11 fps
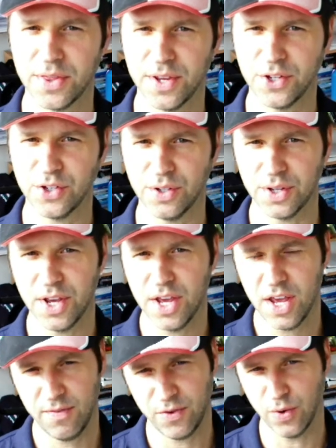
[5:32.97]
They should,
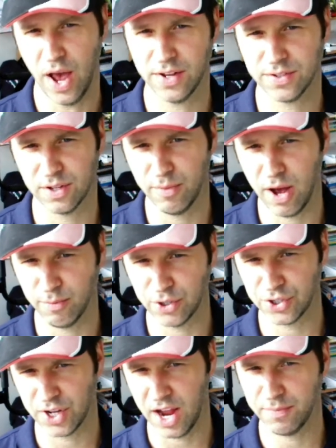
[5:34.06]
if you ask them how
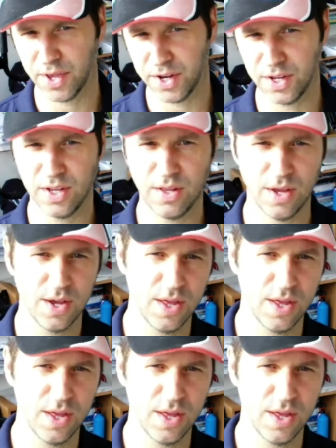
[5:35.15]
much time they need,